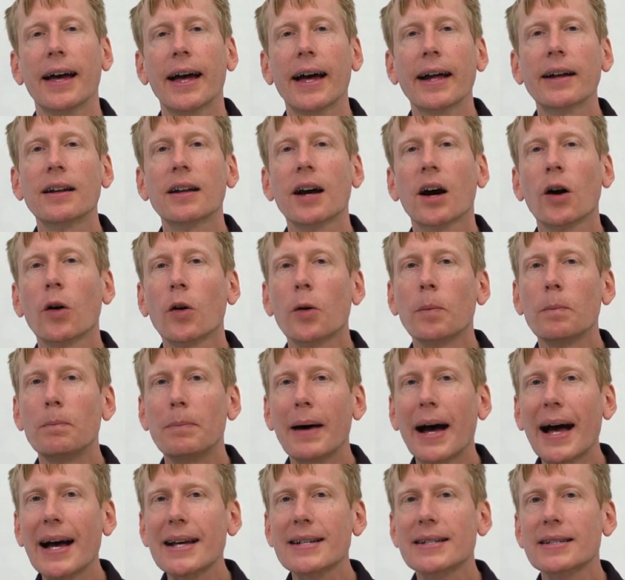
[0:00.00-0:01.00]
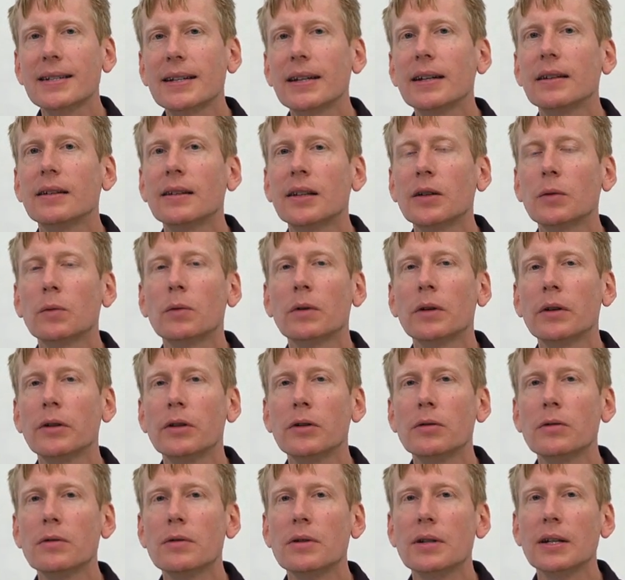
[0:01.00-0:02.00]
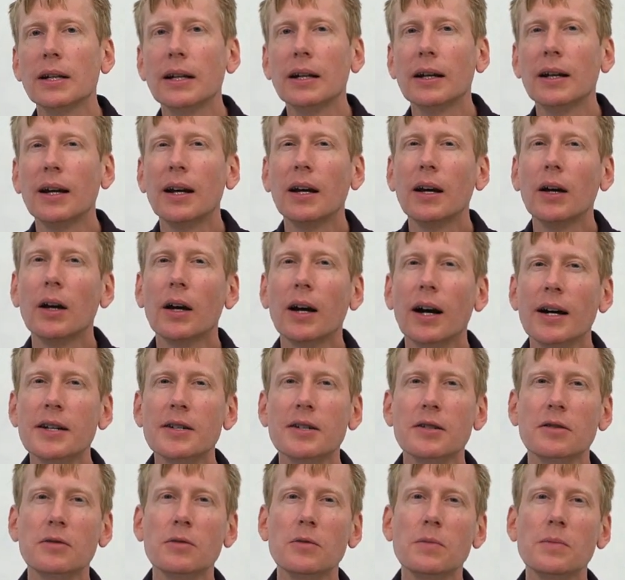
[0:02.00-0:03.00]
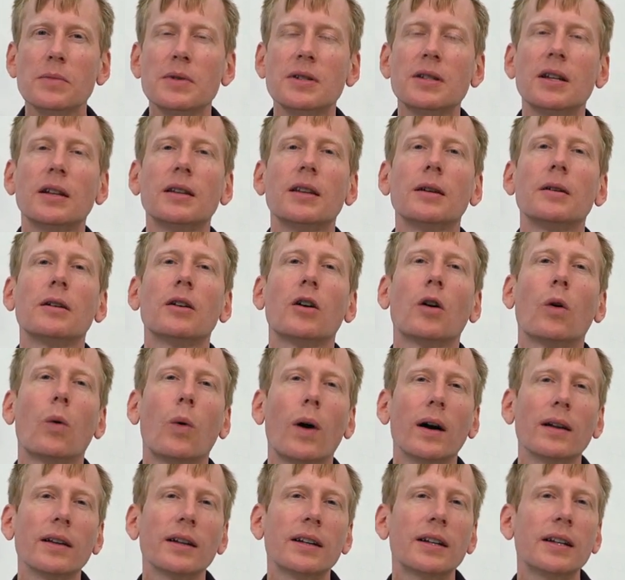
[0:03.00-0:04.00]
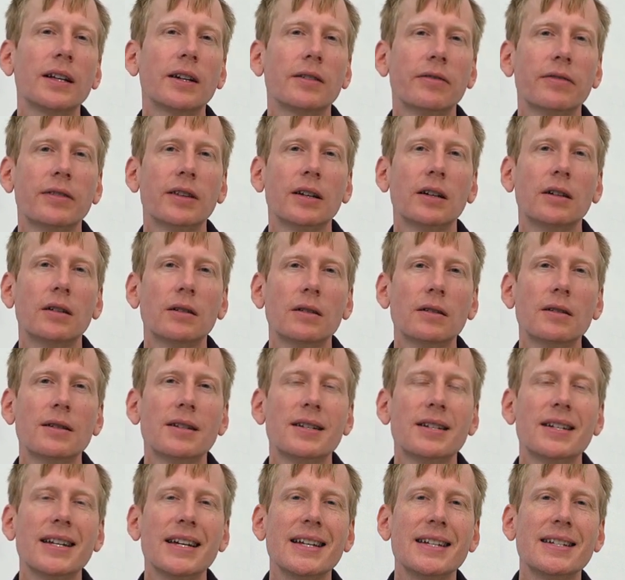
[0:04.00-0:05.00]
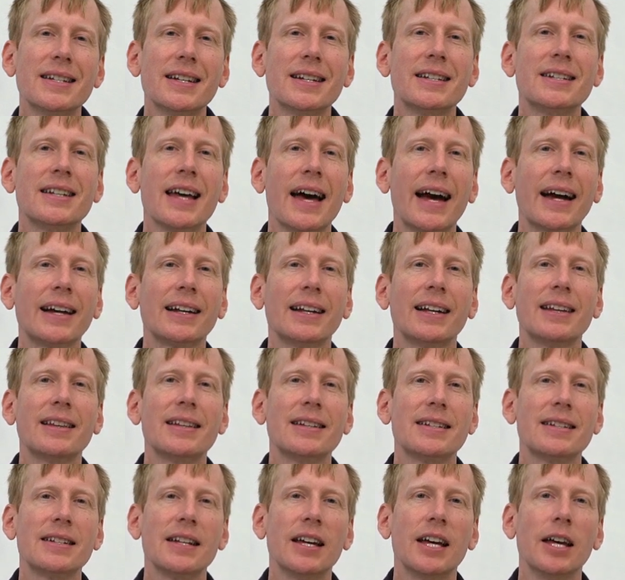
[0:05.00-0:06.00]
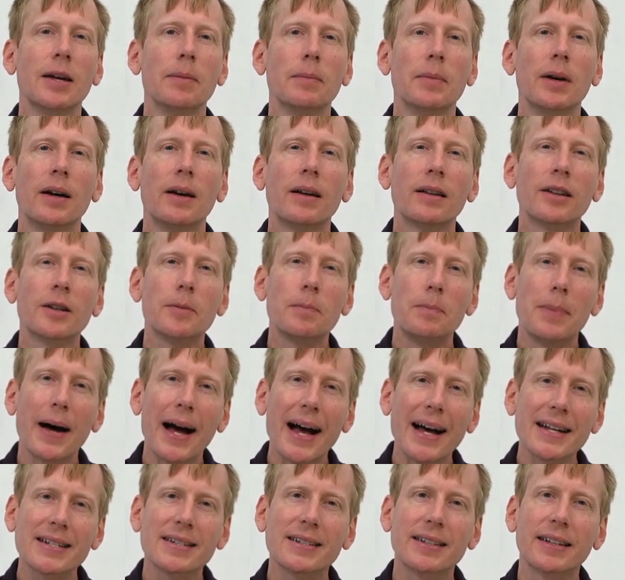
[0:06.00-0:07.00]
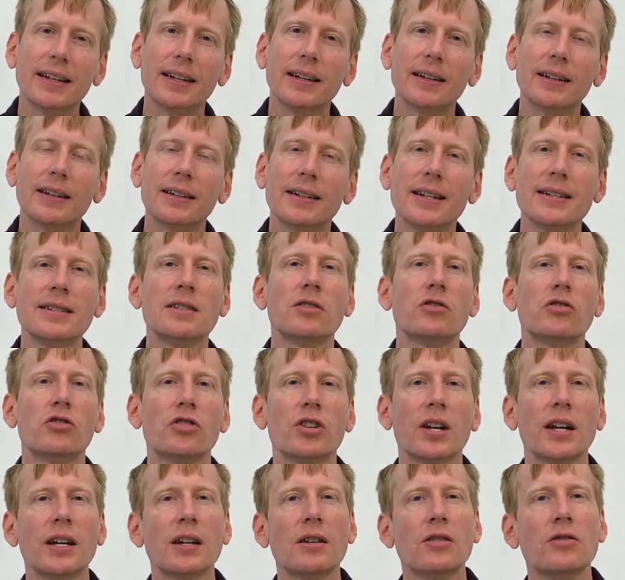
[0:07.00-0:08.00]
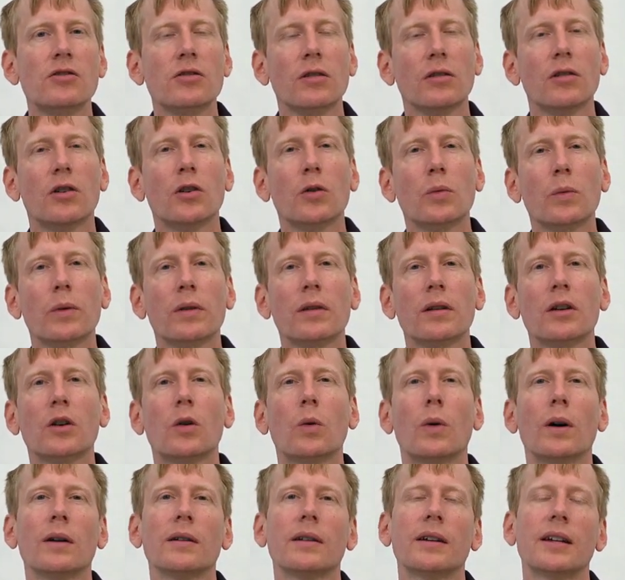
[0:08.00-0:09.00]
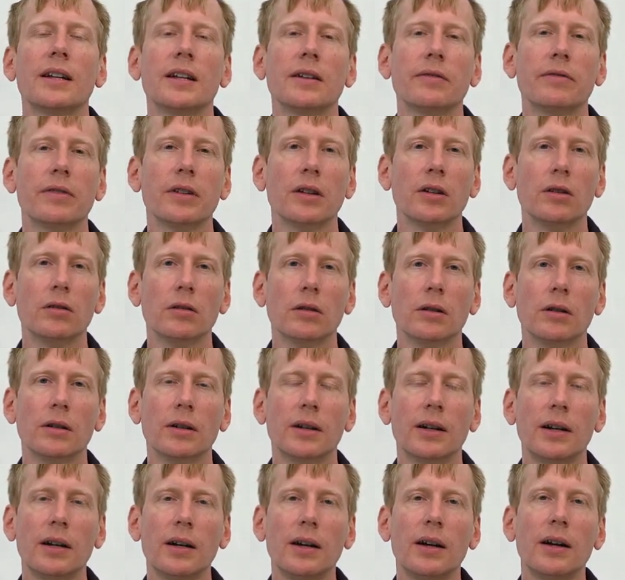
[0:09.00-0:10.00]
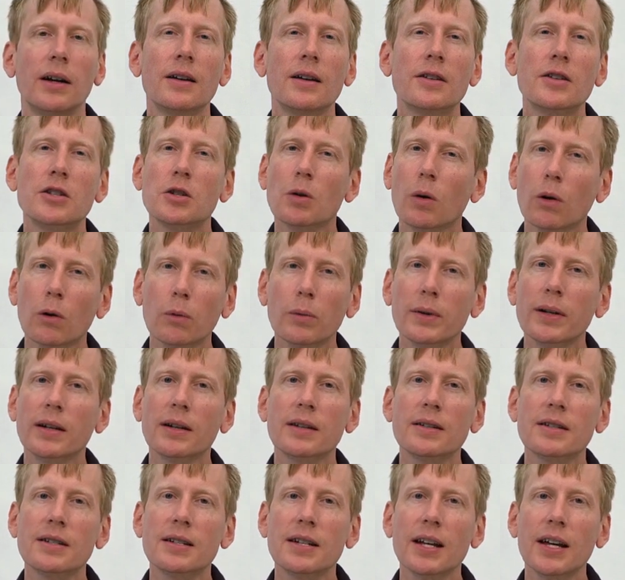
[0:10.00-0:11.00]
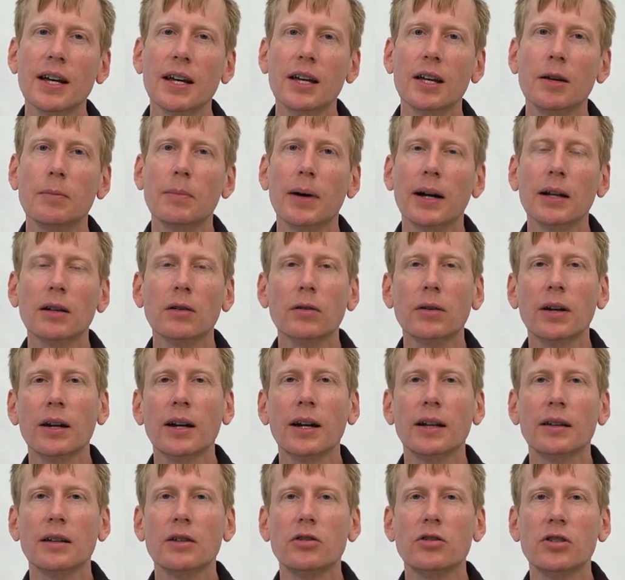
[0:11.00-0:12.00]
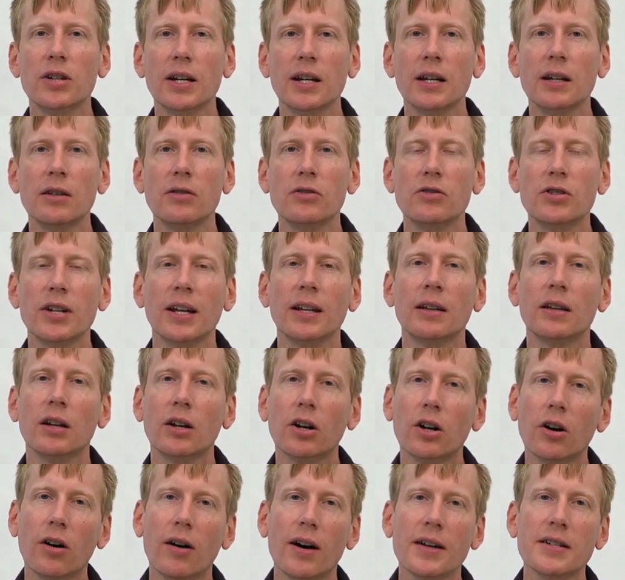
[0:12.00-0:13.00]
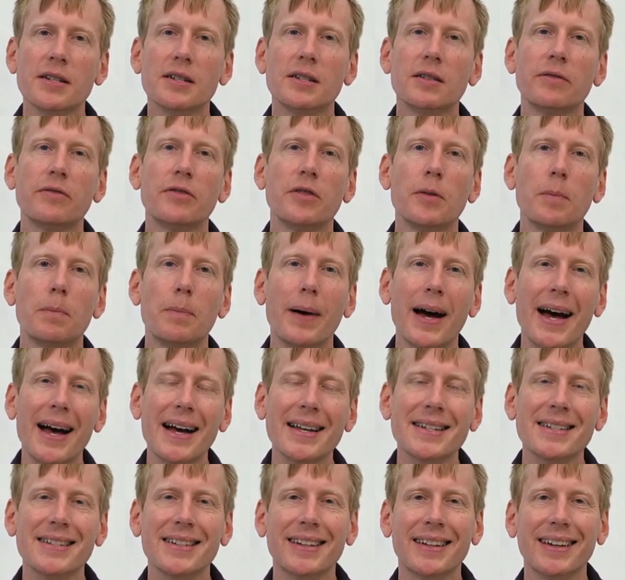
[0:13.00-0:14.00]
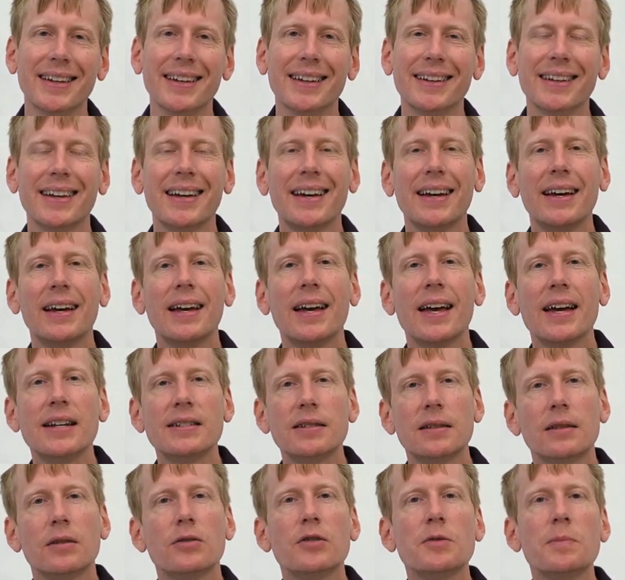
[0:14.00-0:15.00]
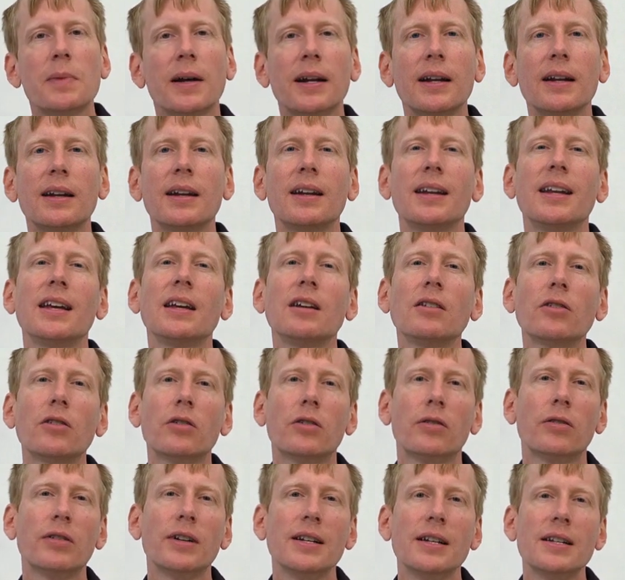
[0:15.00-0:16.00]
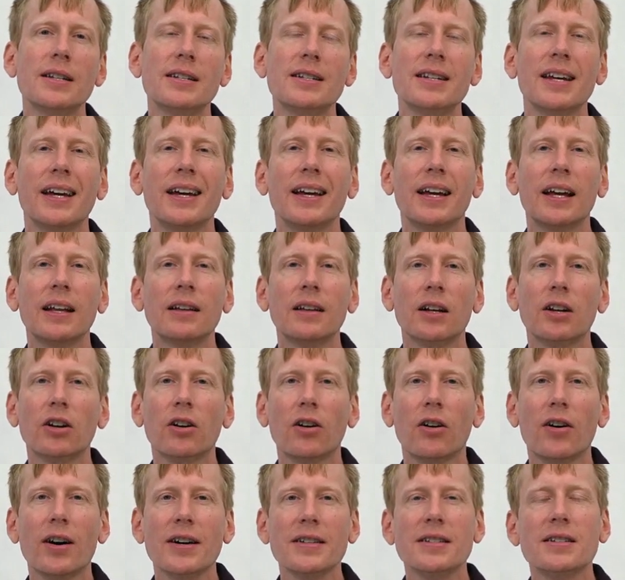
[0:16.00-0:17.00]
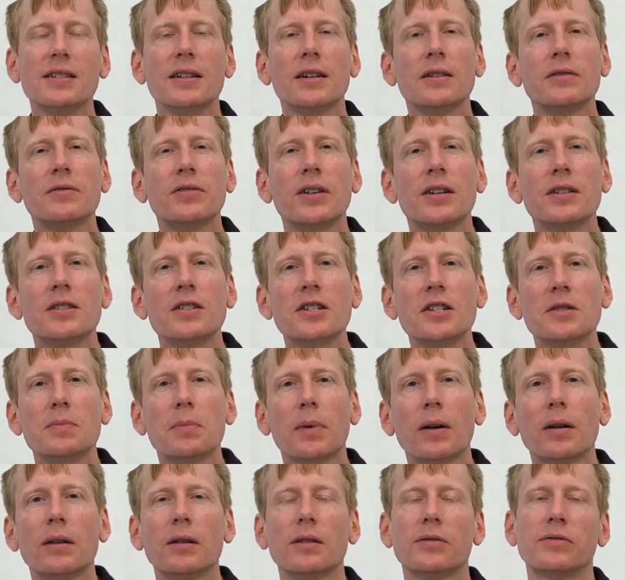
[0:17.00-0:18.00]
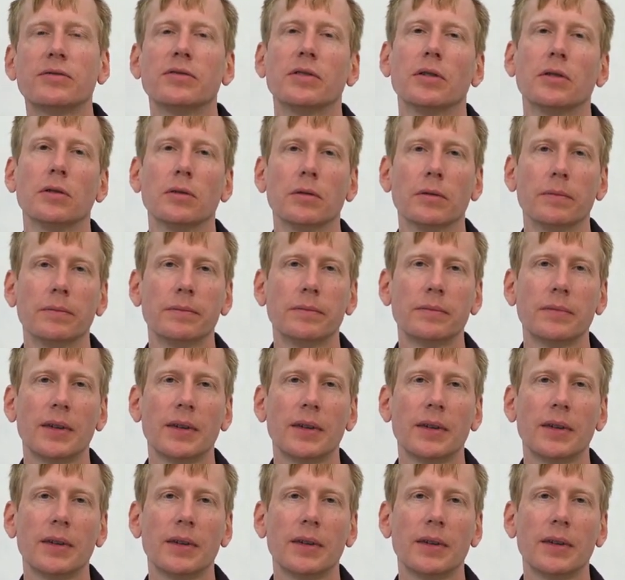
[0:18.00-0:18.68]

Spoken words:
And our basket that we're using assumes that the quality of the good stays exactly the same. The basket doesn't change along with the quality of the good. So all we can say by looking at the change in the cost of the basket is that there's been an increase in the cost of smartphone.